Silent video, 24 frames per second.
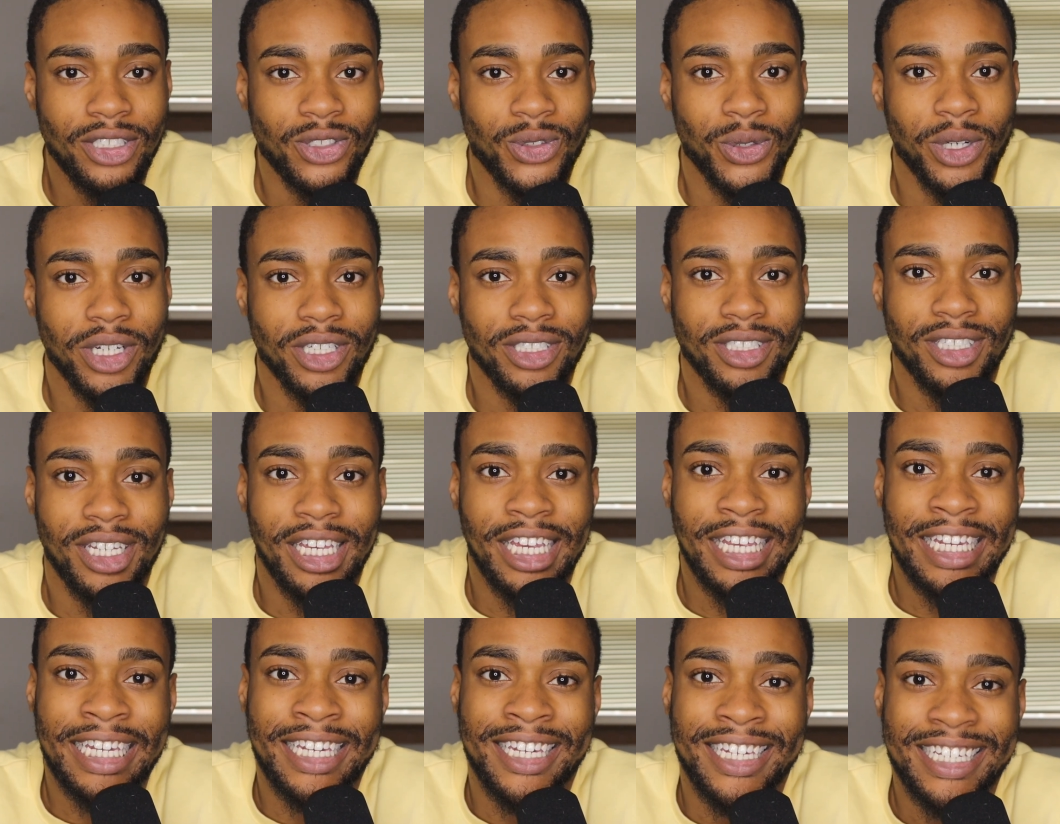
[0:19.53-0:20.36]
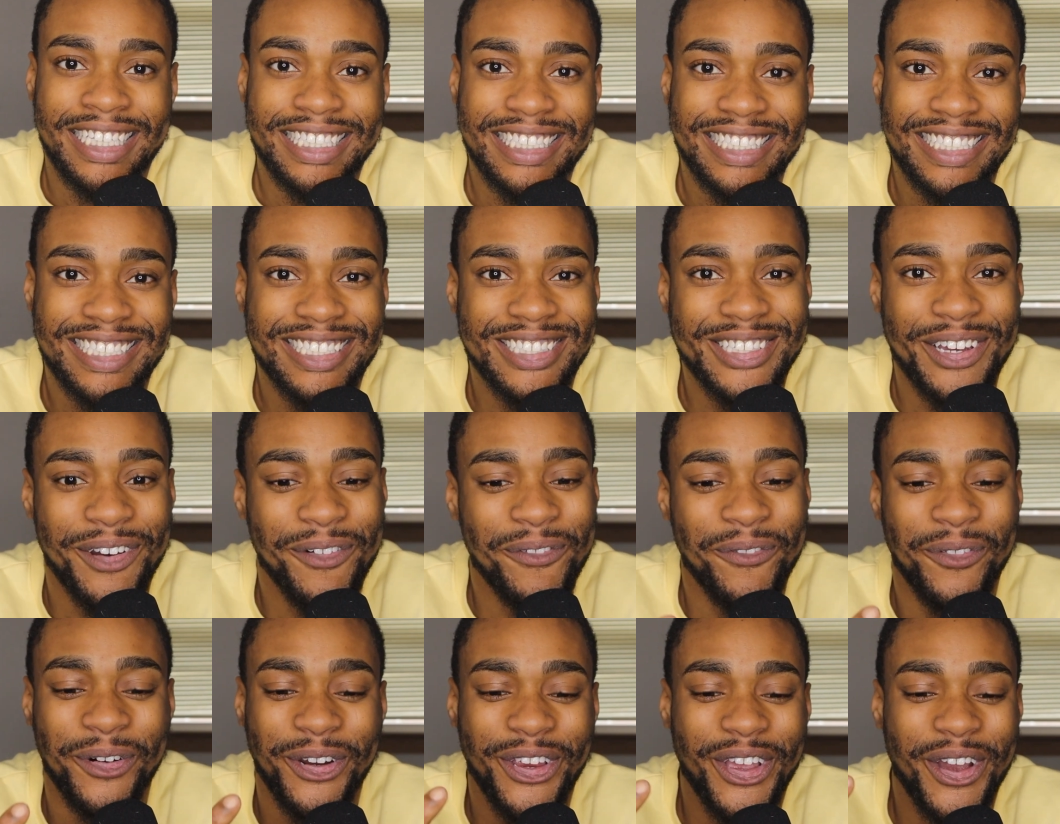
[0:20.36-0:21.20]
tricks and
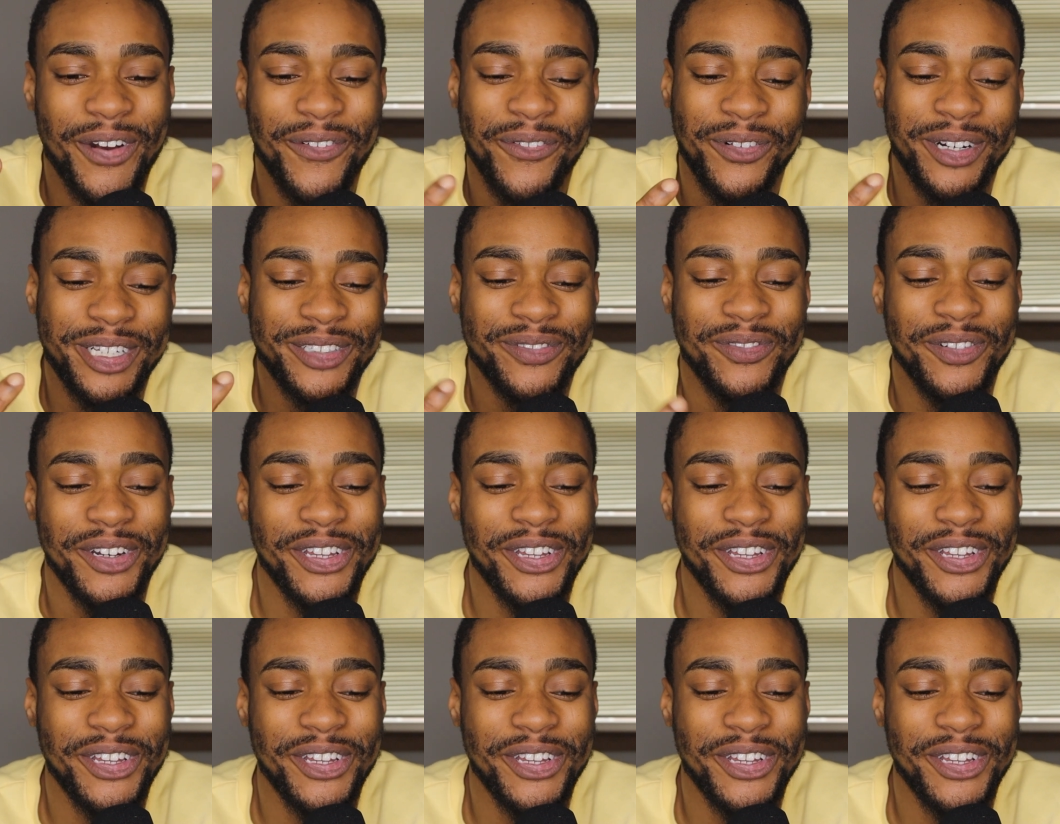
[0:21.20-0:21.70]
stuff for y'all for these